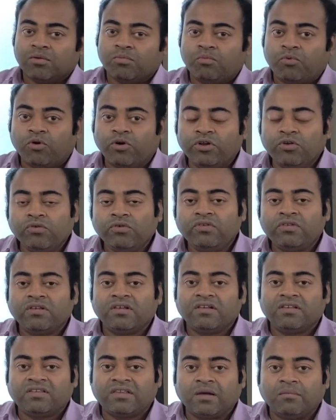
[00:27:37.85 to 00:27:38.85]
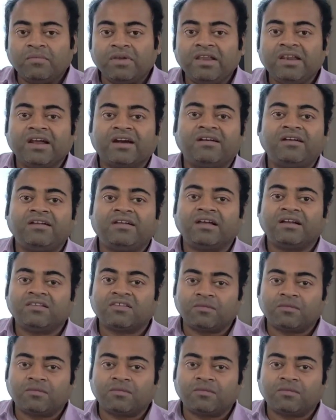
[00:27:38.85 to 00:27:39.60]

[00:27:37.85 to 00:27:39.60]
produce some electrical